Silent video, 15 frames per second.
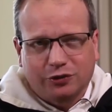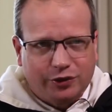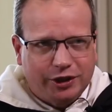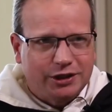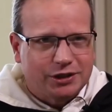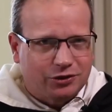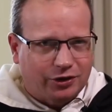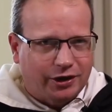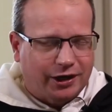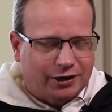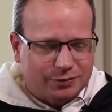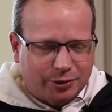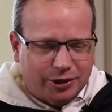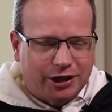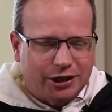reason or
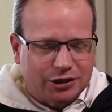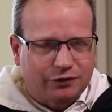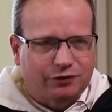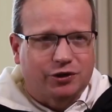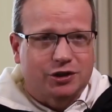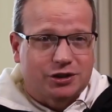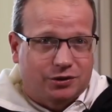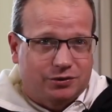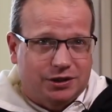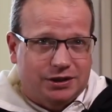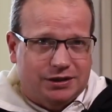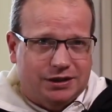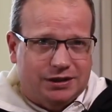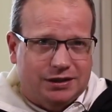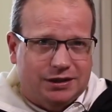explanation for its own
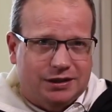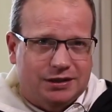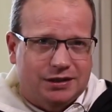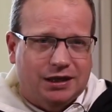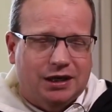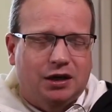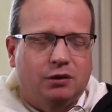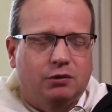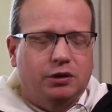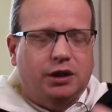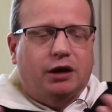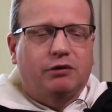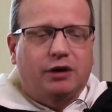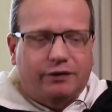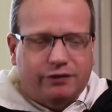existence
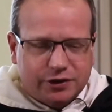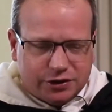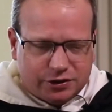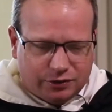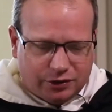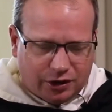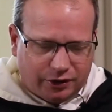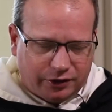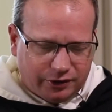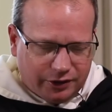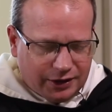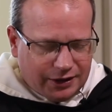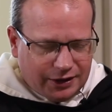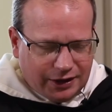without reference to another.